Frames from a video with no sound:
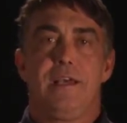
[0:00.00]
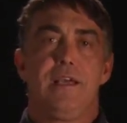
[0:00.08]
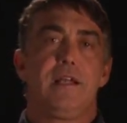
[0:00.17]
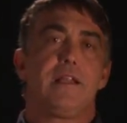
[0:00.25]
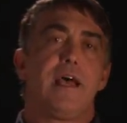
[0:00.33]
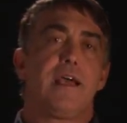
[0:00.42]

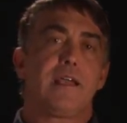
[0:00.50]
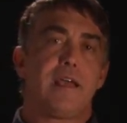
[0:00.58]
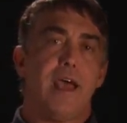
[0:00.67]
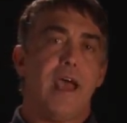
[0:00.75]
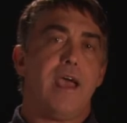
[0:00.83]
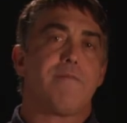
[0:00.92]
They
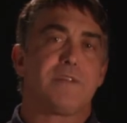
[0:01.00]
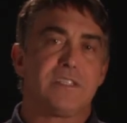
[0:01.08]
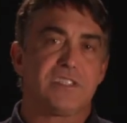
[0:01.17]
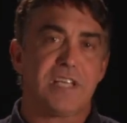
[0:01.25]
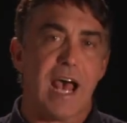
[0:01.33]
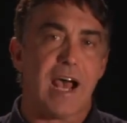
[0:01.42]
came to
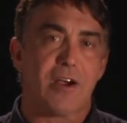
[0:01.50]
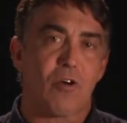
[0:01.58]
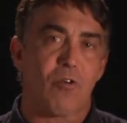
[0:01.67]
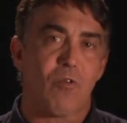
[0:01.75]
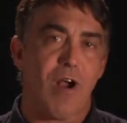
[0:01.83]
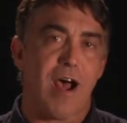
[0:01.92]

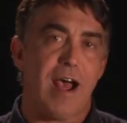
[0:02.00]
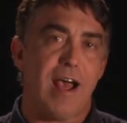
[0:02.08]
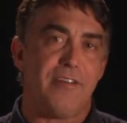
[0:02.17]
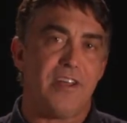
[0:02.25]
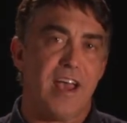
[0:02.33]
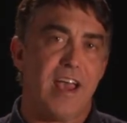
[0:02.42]

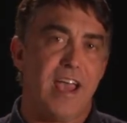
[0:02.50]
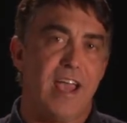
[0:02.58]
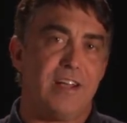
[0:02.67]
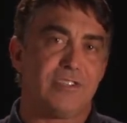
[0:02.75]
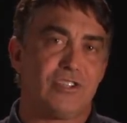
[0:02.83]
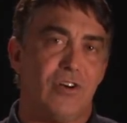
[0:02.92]
Zechariah, the
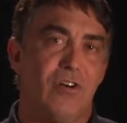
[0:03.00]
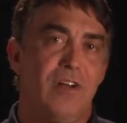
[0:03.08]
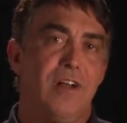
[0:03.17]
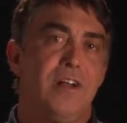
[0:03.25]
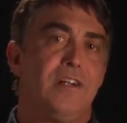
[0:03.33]
angel,